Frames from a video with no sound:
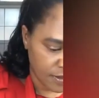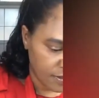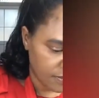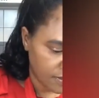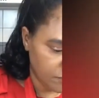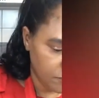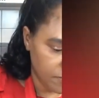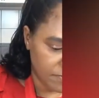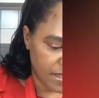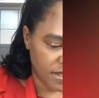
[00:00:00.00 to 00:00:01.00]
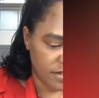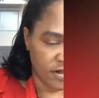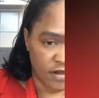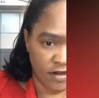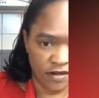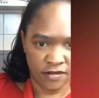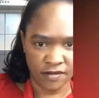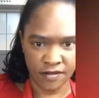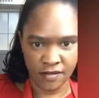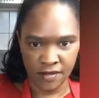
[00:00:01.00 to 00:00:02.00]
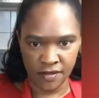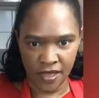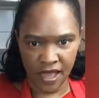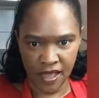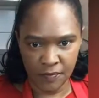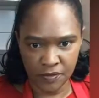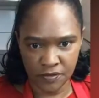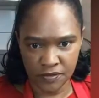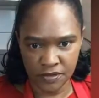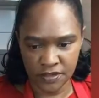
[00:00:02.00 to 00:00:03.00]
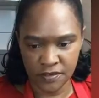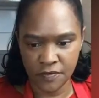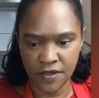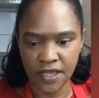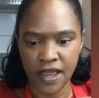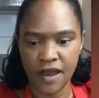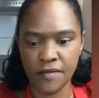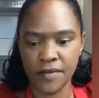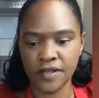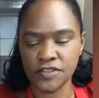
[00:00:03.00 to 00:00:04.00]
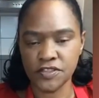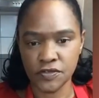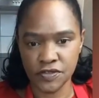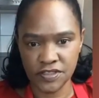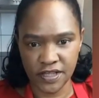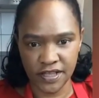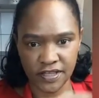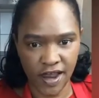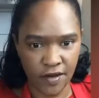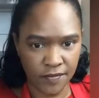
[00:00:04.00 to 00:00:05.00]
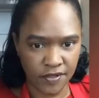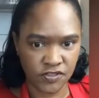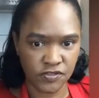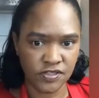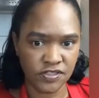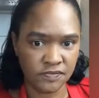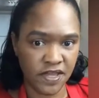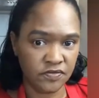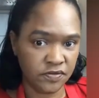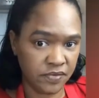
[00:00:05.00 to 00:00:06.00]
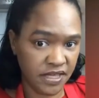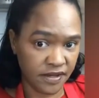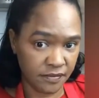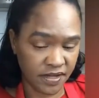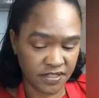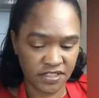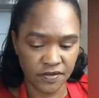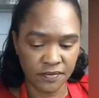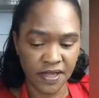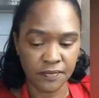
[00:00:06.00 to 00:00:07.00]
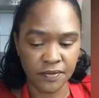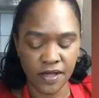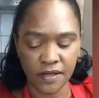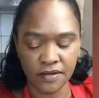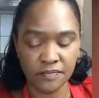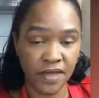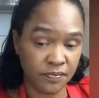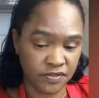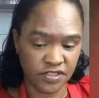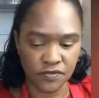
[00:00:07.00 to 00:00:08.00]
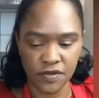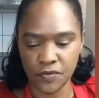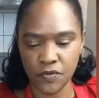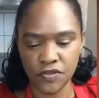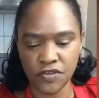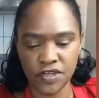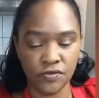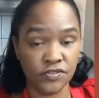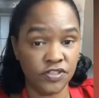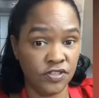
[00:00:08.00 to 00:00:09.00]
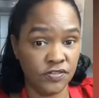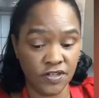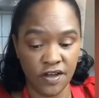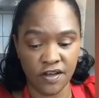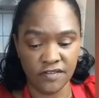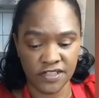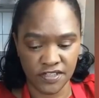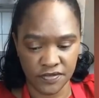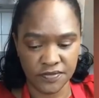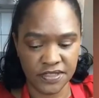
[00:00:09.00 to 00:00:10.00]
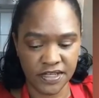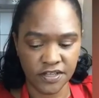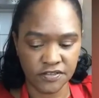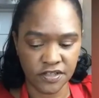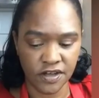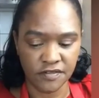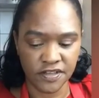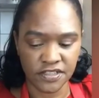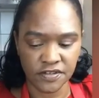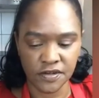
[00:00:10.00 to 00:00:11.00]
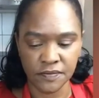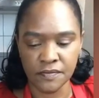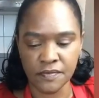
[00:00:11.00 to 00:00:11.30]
Then we made our apples with caramel sauce, and the caramel sauce is made with peanut butter and maple syrup, or you can also use agave syrup. Today I used agave syrup.